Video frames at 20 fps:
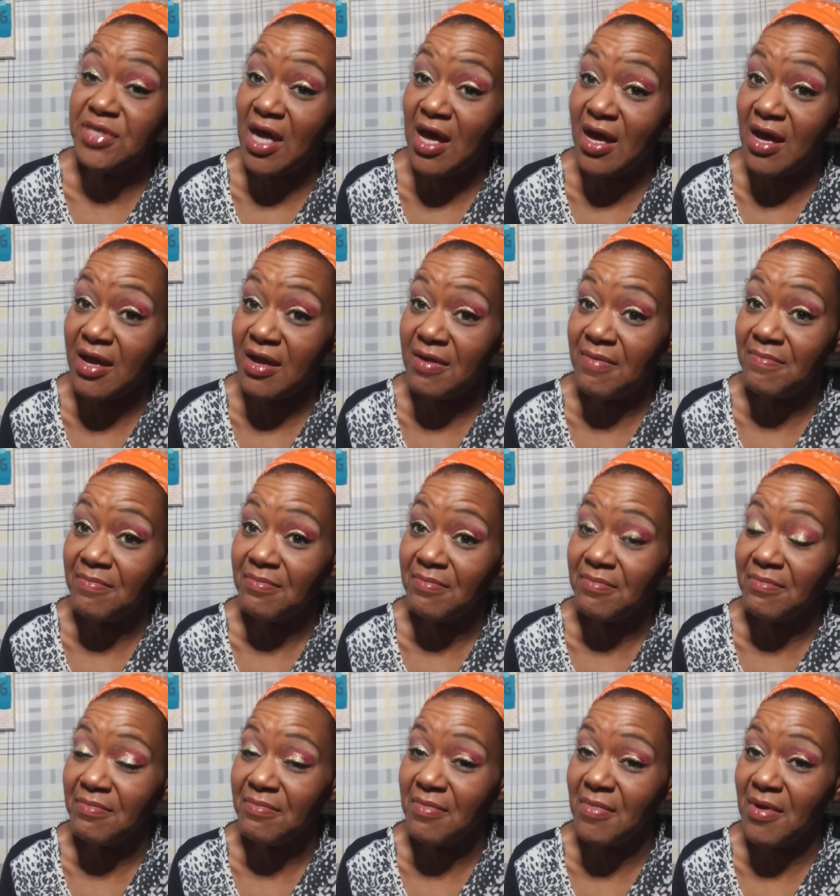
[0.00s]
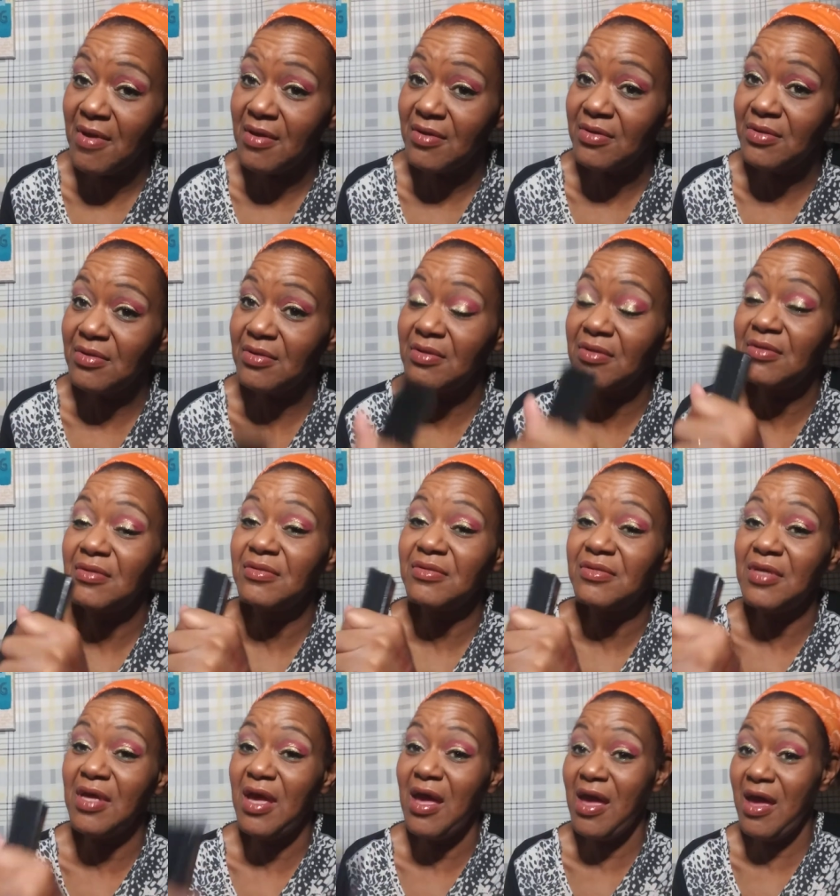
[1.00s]
time
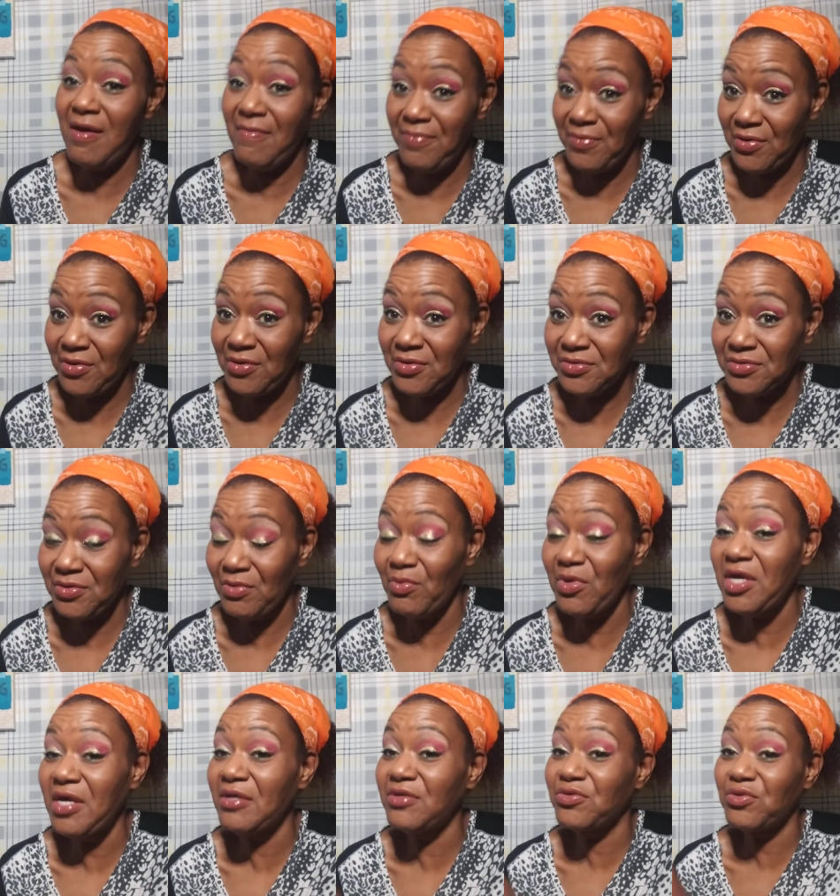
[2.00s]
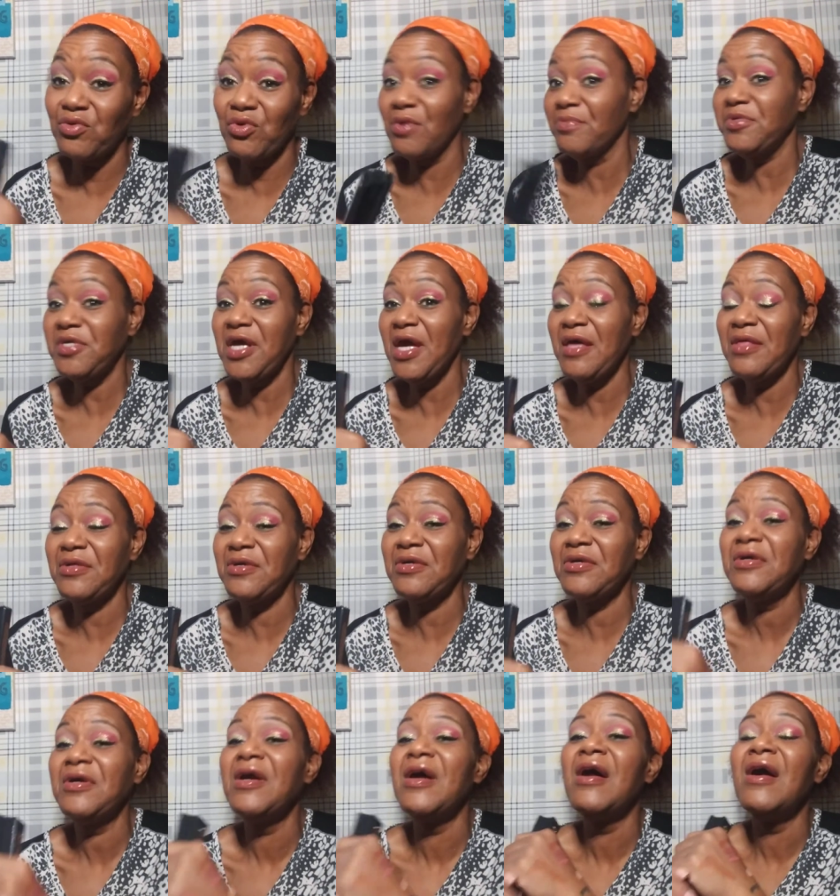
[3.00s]
ever so we can screw up
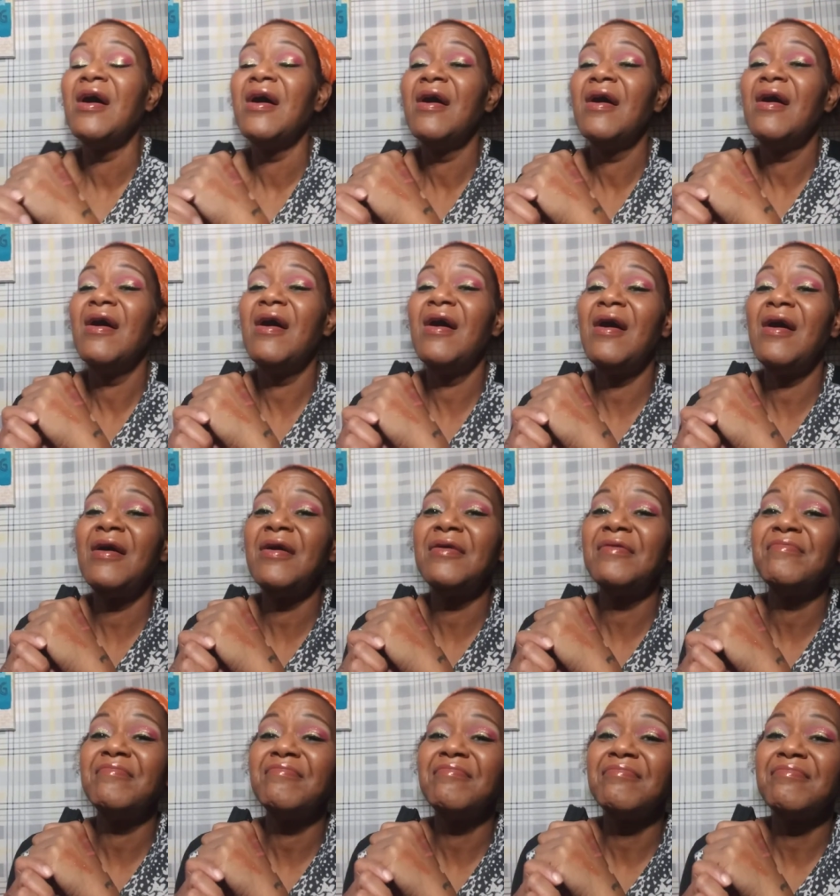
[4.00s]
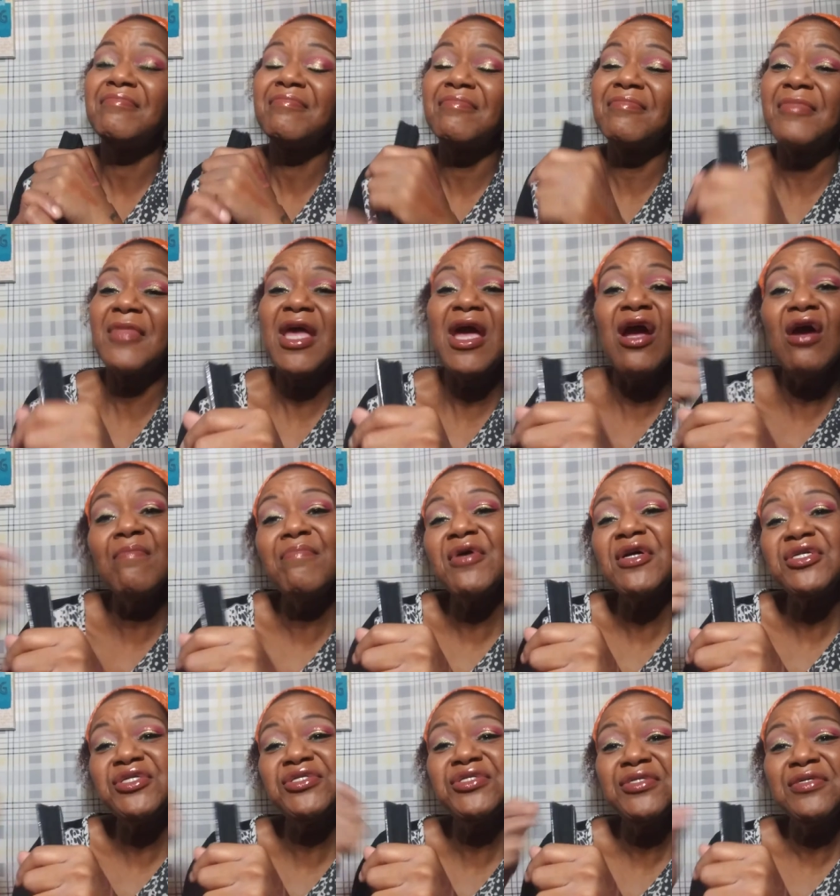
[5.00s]
together um,
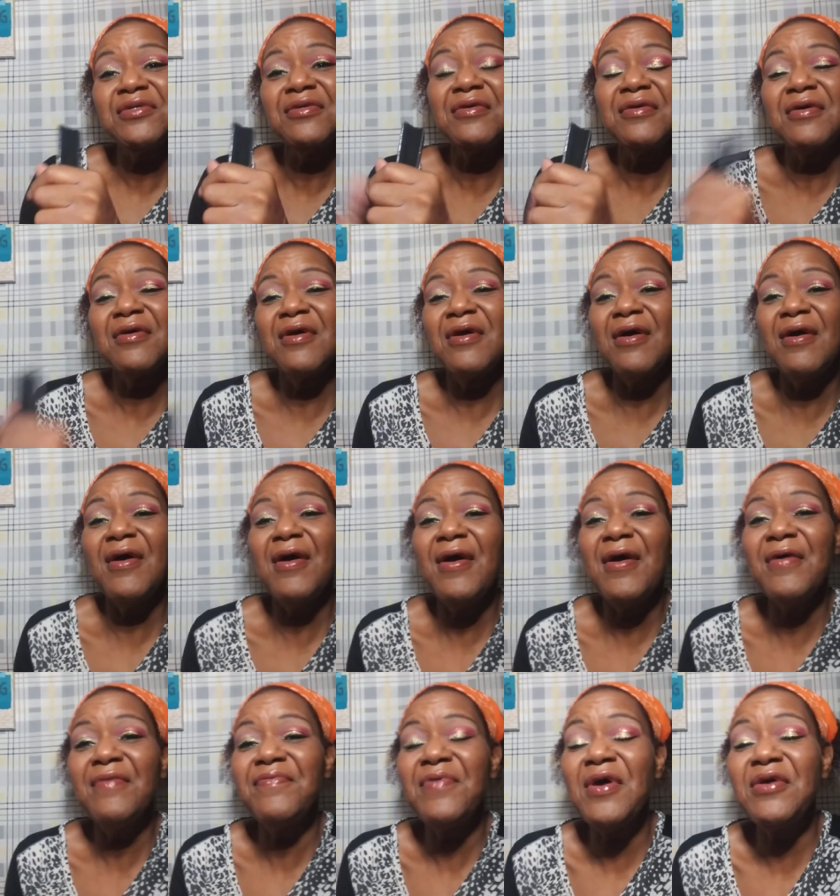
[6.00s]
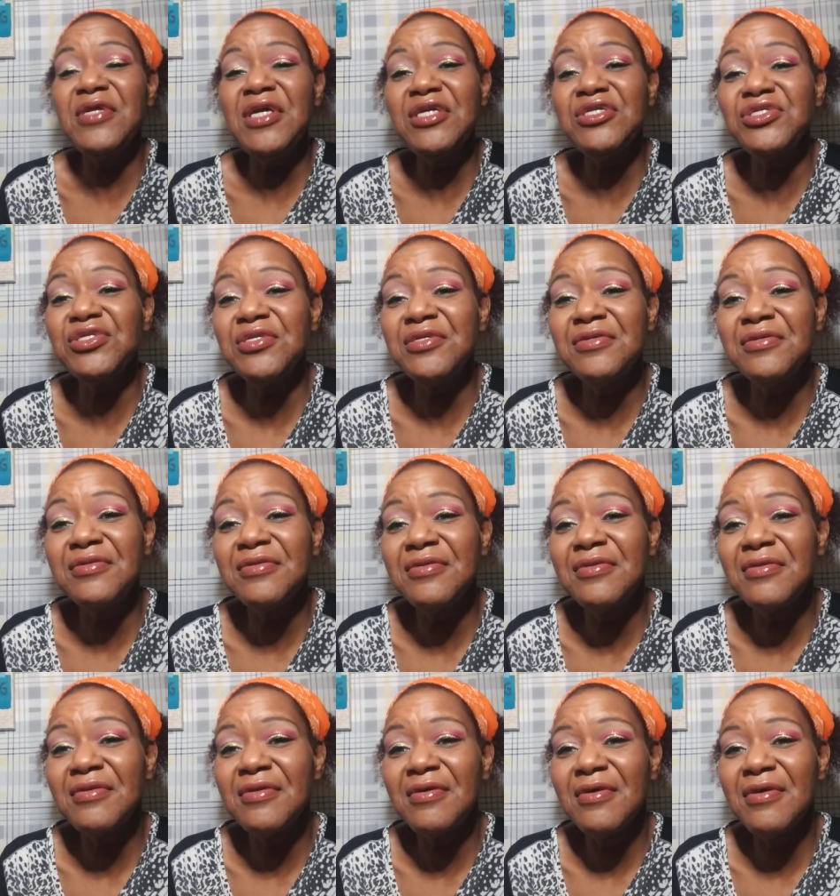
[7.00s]
airbrush foundation
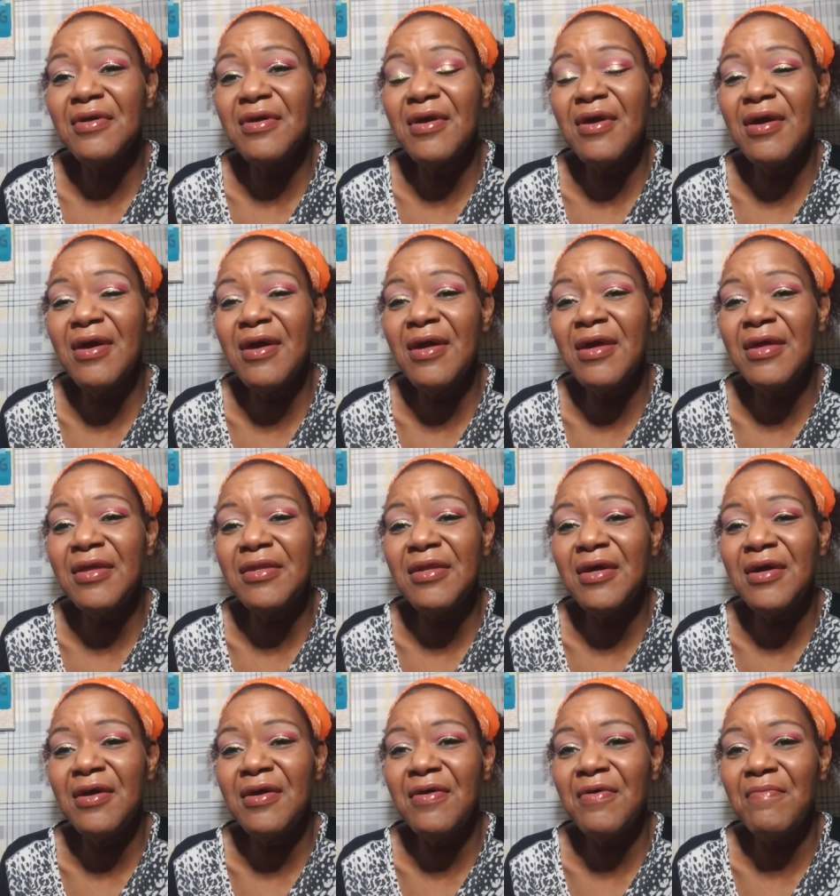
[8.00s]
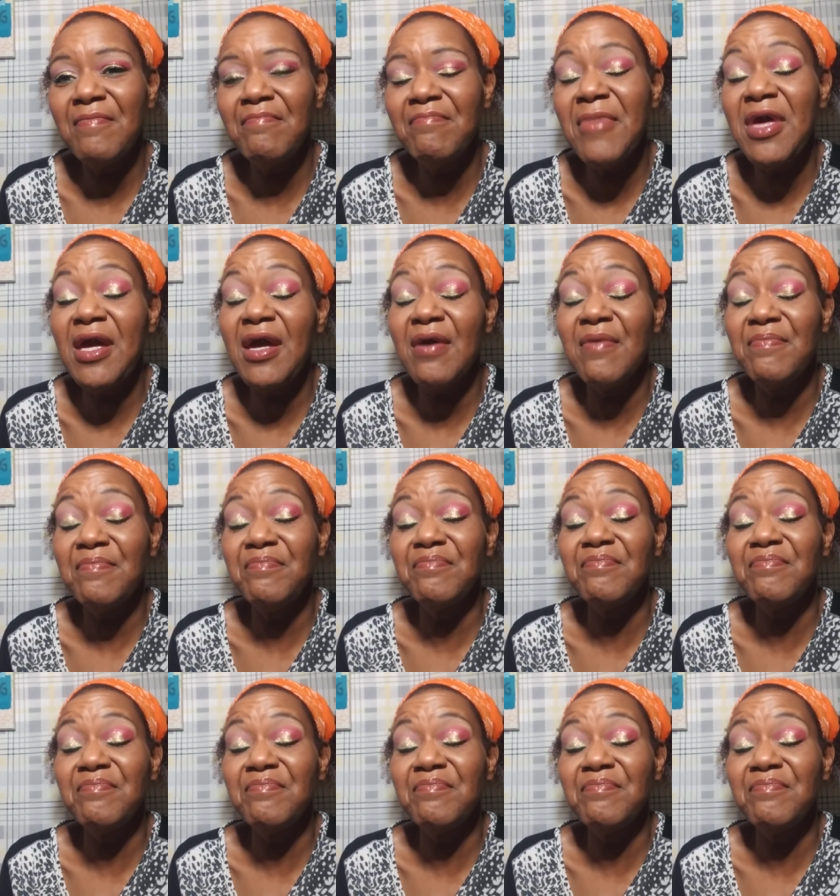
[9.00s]
and um, makeup